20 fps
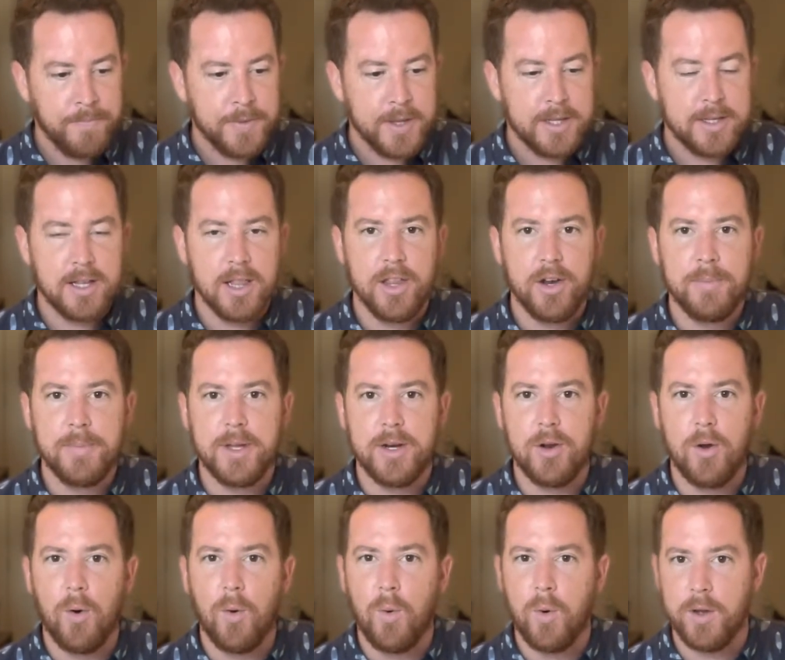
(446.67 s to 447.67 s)
a little
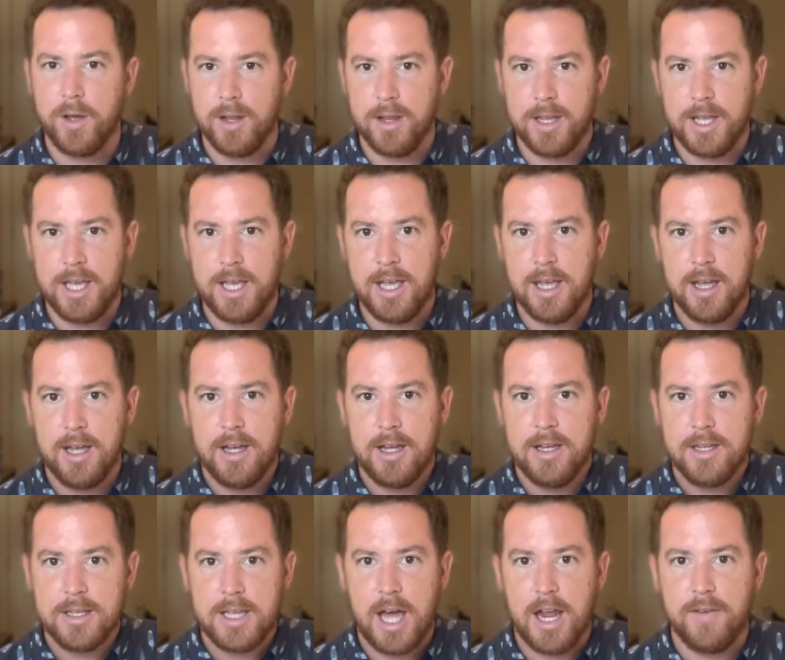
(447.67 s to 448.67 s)
bit oily,
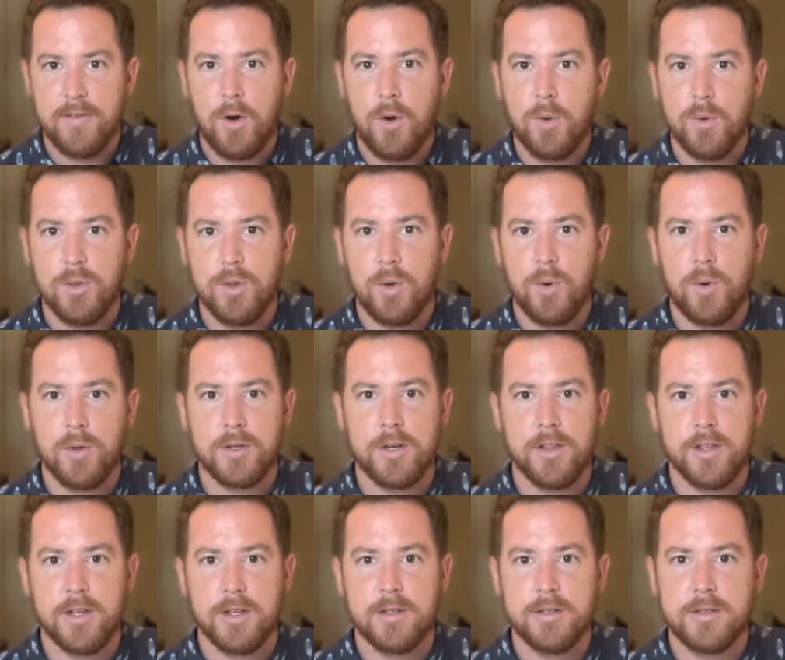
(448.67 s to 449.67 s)
kind of holding on
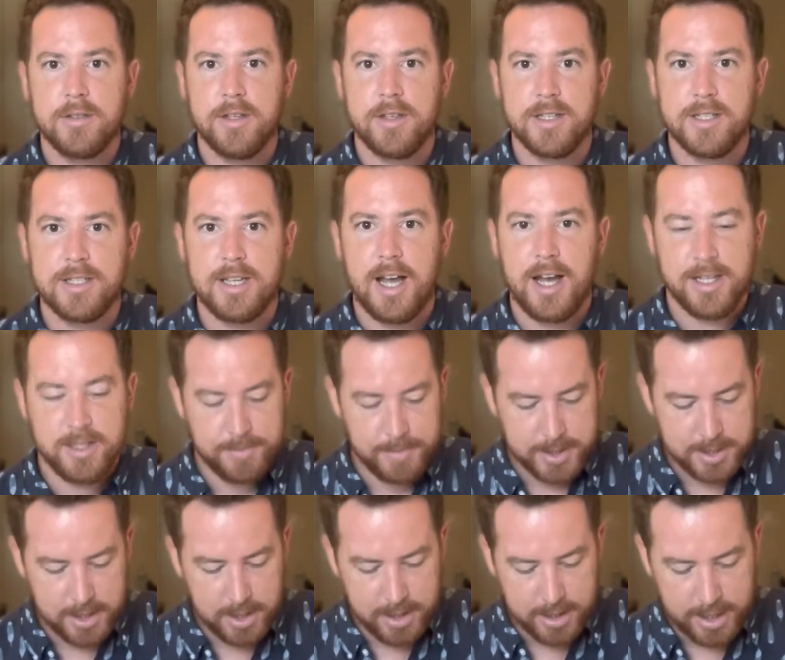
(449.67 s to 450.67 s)
to the sides of my
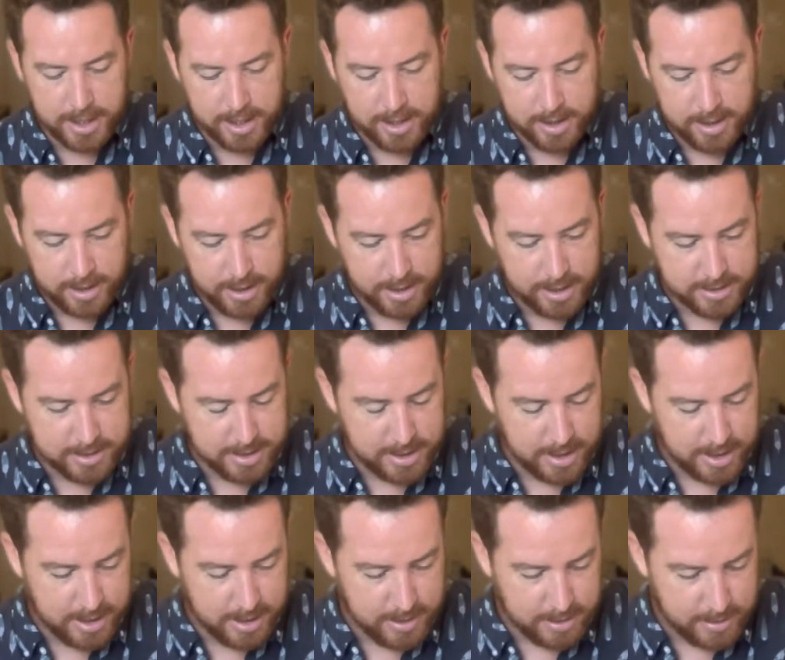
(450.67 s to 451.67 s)
tongue here. It's
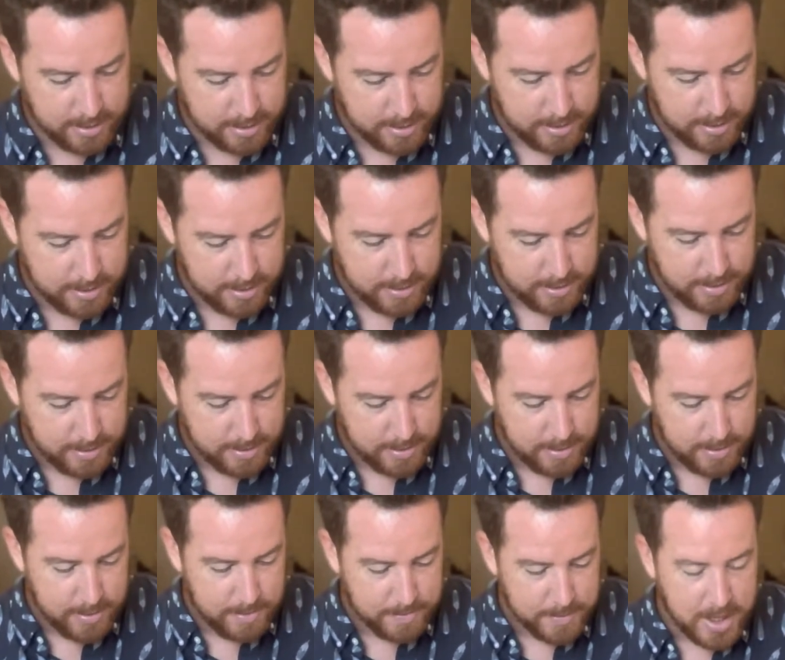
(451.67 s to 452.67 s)
kind
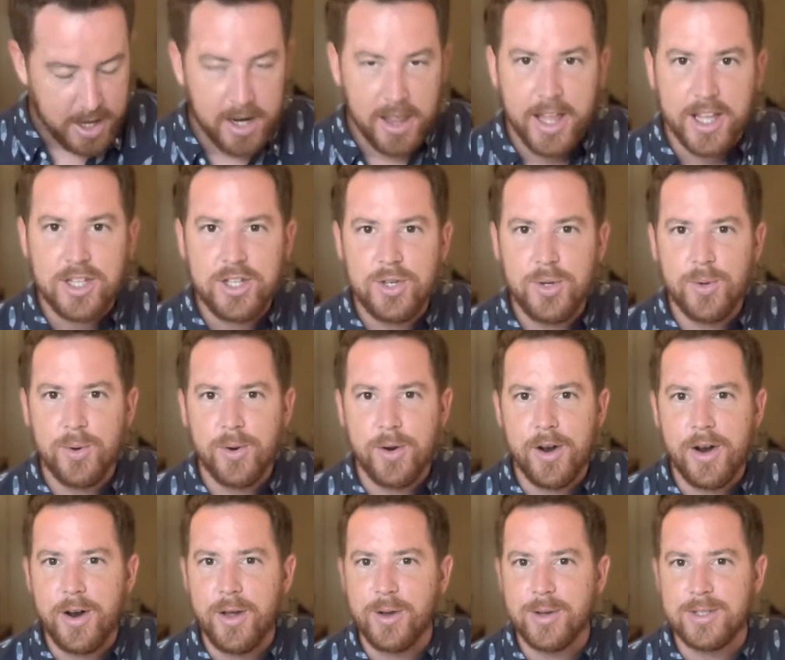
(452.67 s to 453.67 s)
of like chewing on
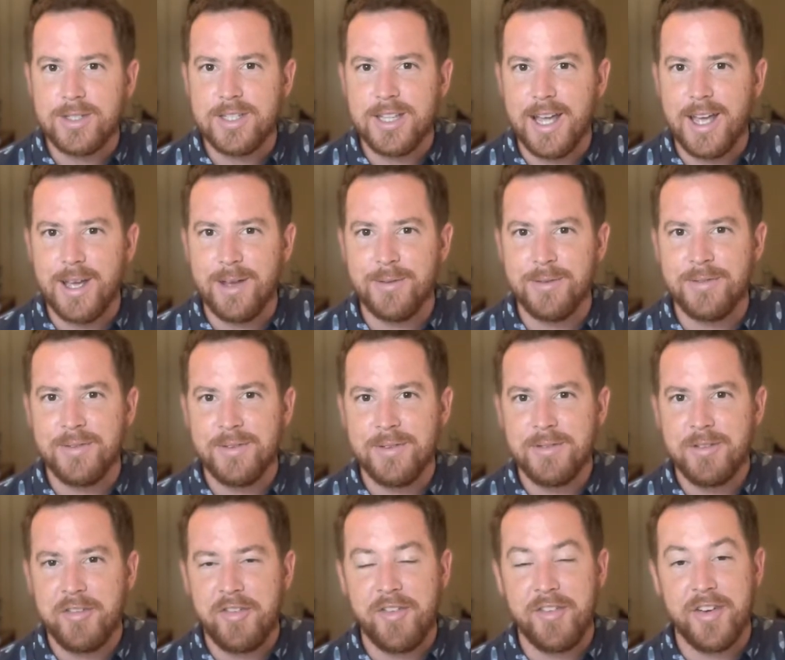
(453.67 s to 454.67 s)
an oak stave,
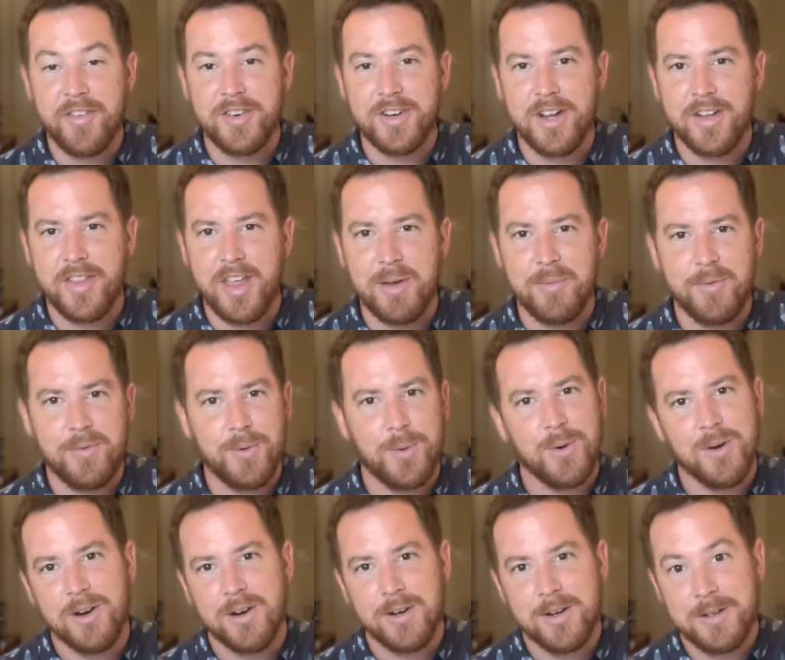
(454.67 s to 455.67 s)
if you've ever done that before.